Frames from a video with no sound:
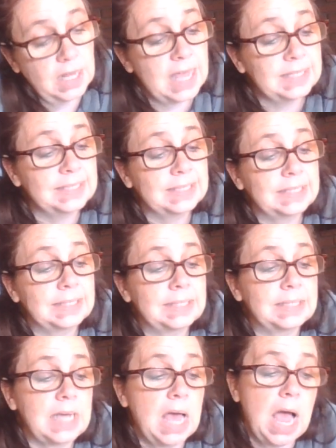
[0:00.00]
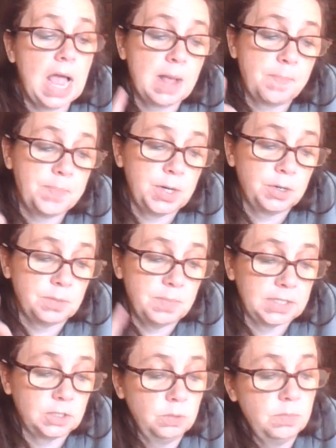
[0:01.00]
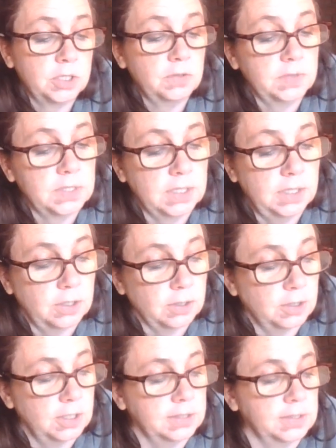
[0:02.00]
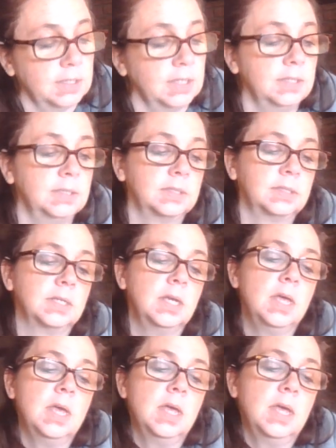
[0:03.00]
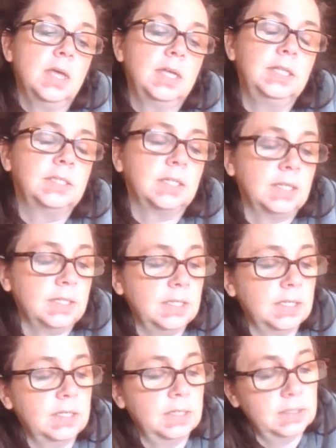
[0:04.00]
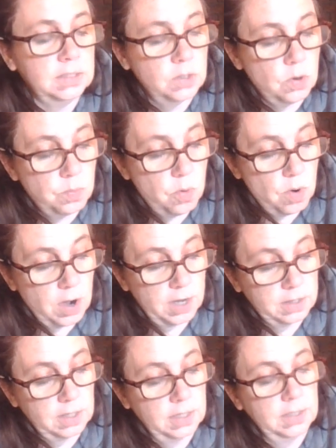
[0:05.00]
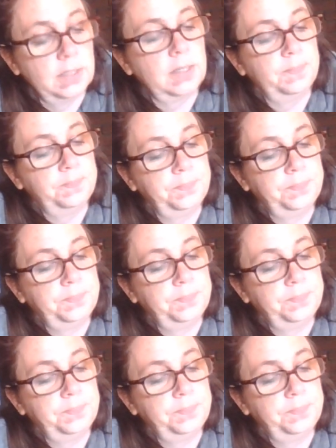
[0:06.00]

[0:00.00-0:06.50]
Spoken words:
Lest I appear to make too much of a singular incident, it is no more, I think,